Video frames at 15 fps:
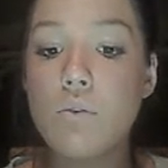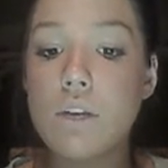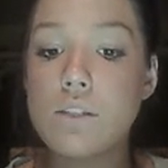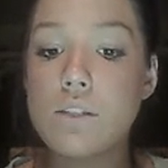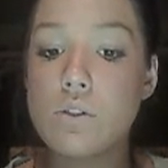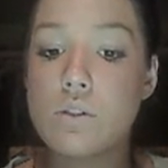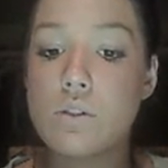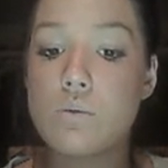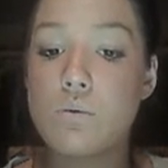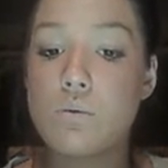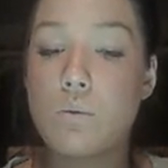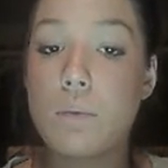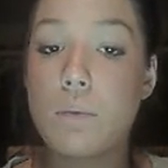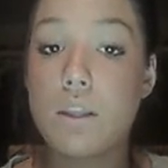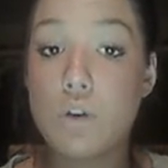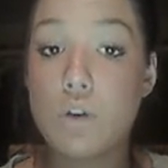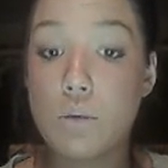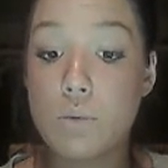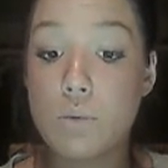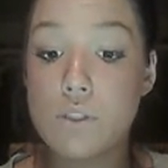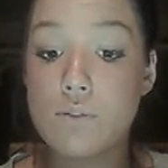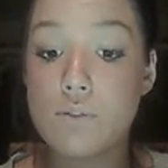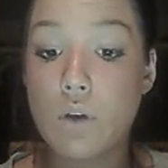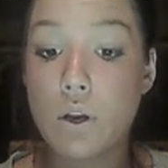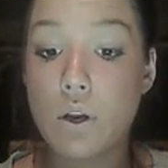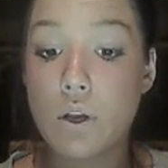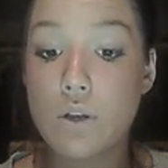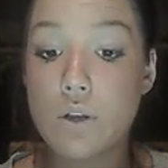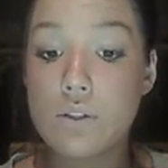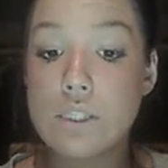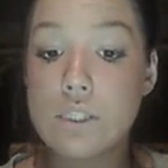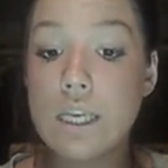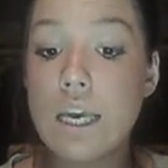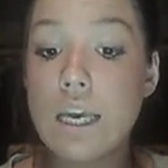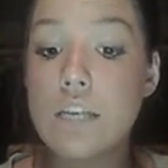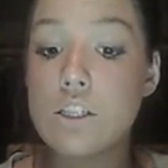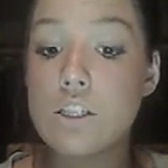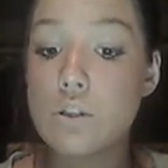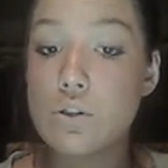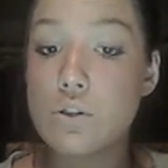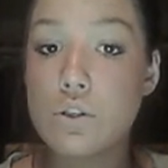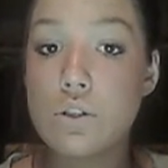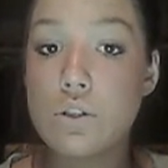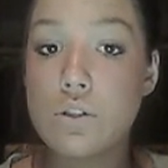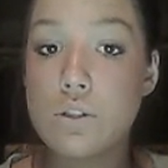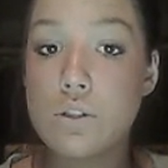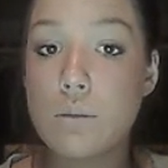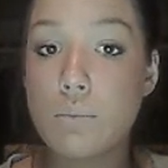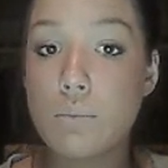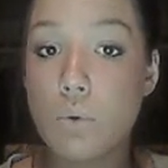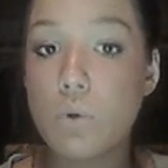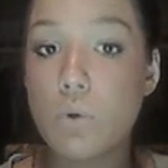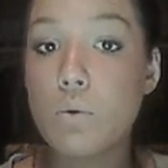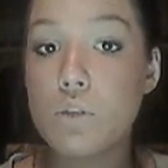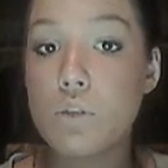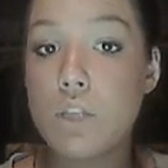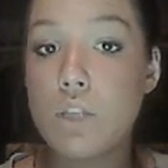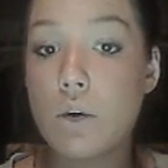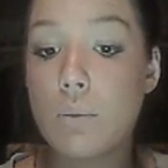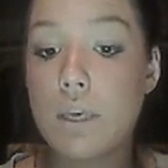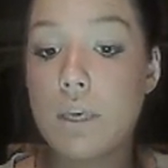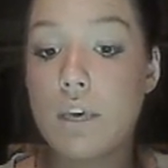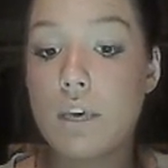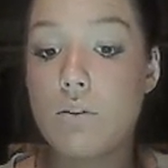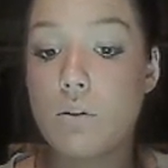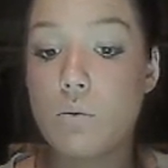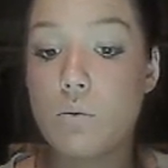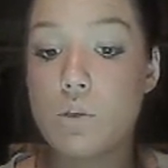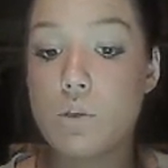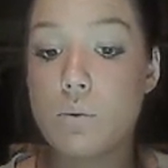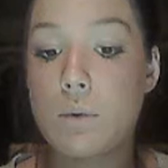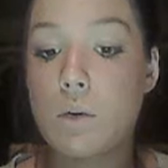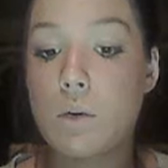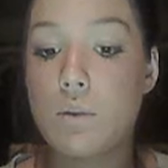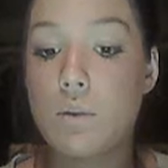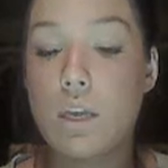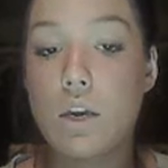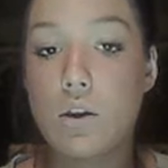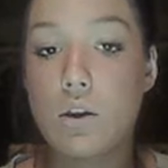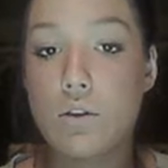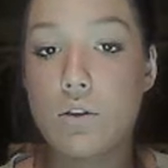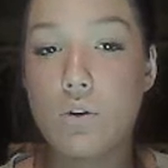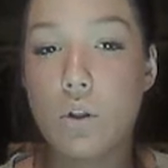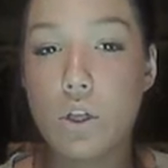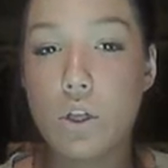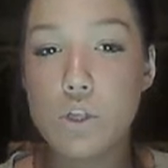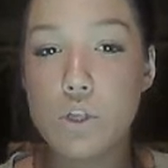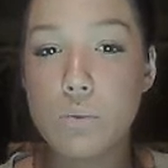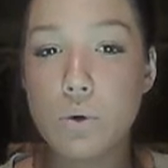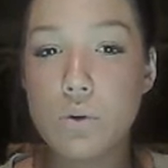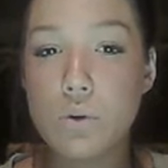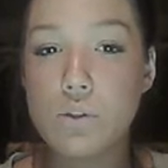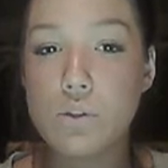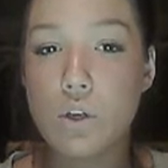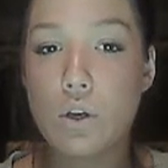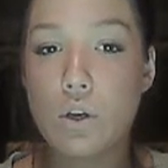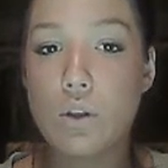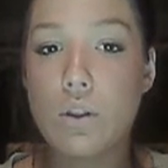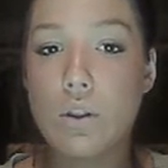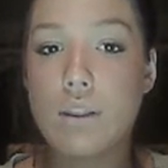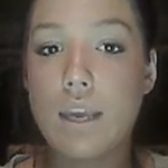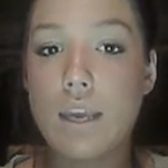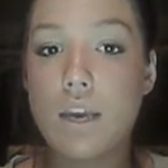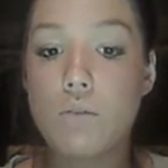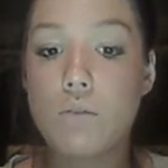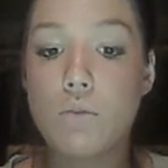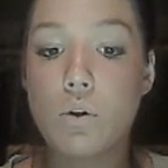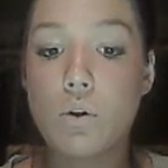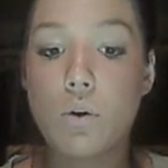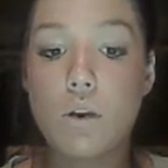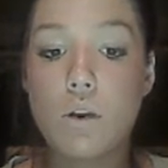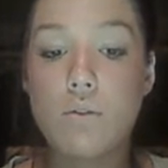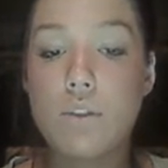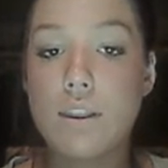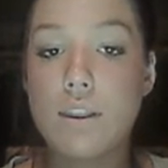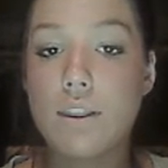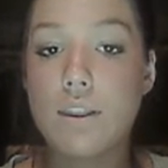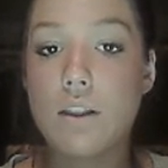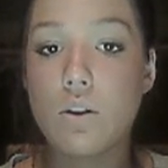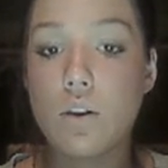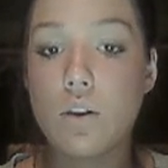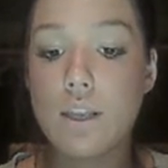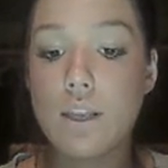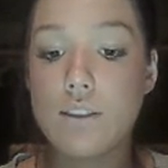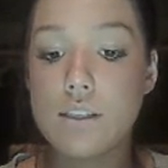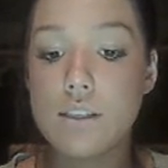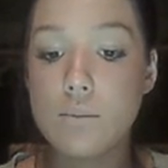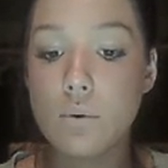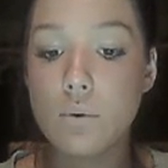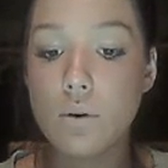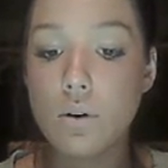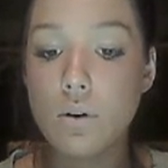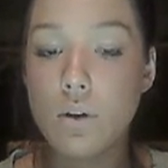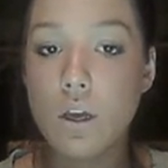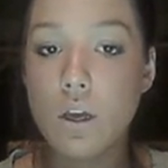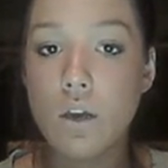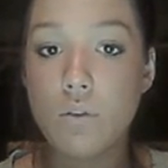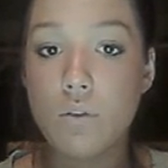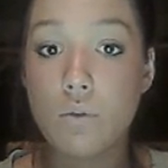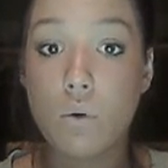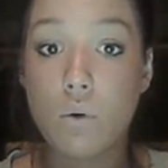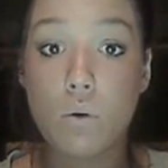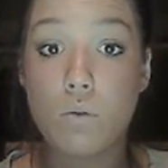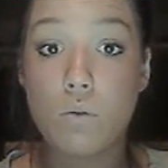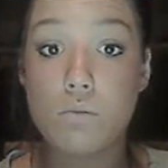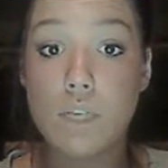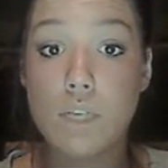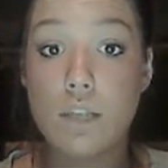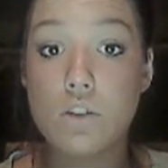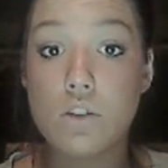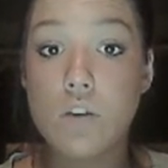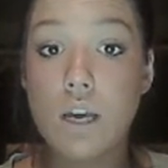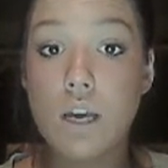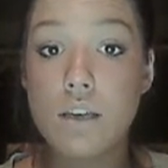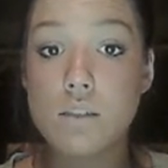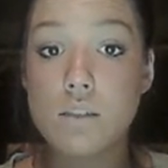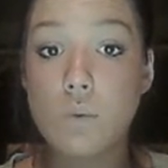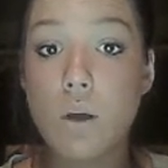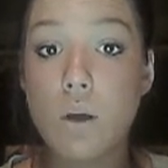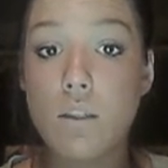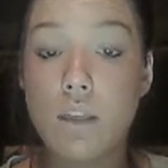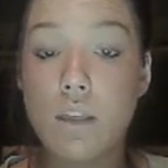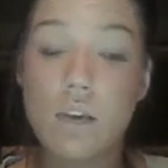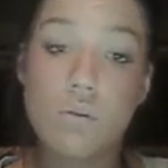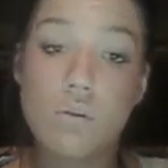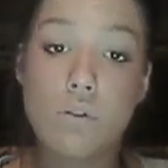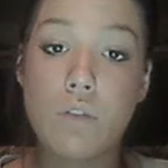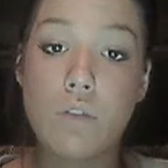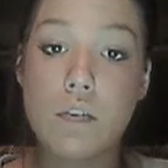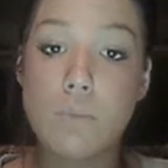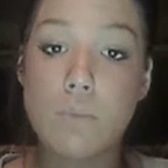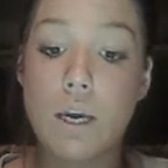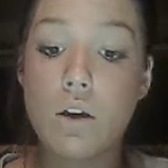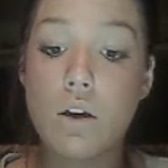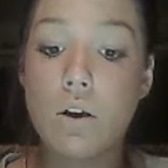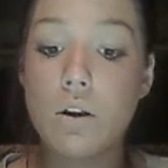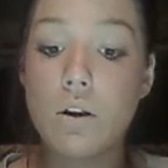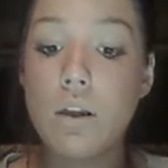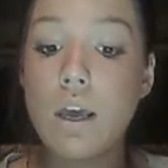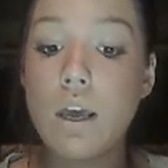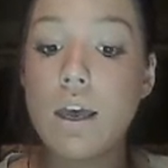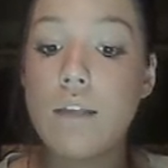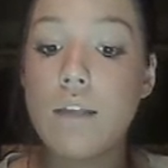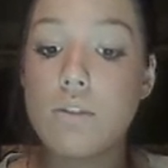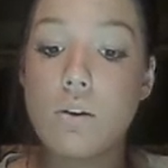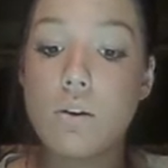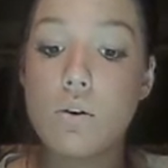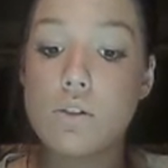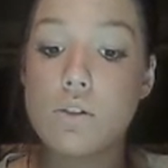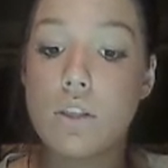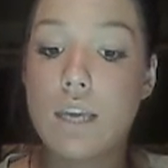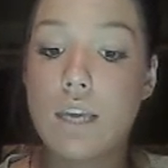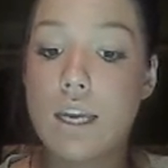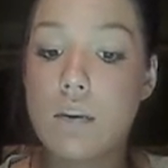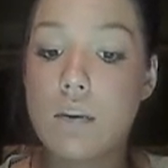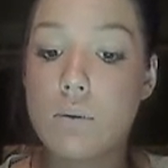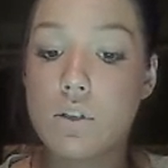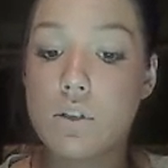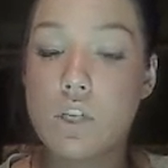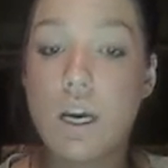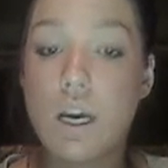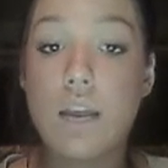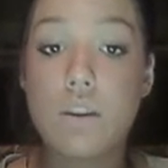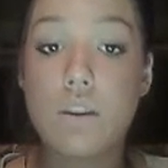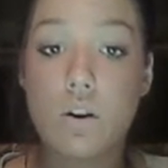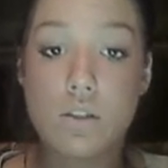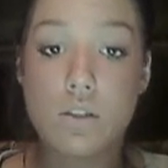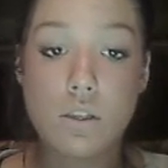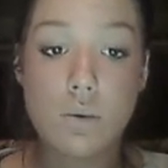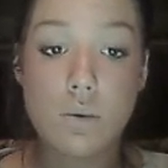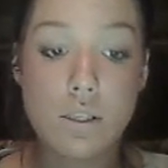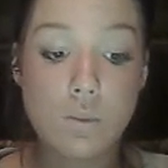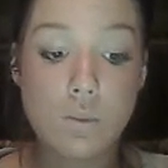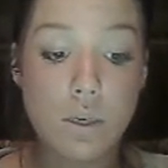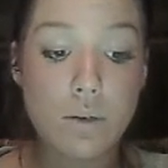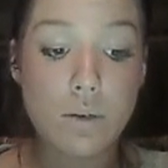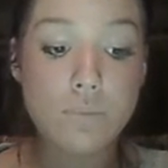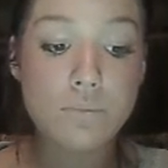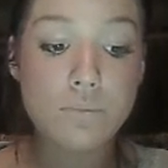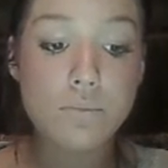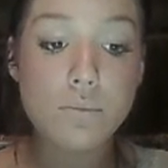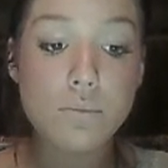Resources will be the numerous photos, children's book which they will be given, which will be called their Earth Knowledge book, so that they can record everything they're learning in this book for down the track as well, that they can reflect back on. Also the KW chart and the consequence wheel.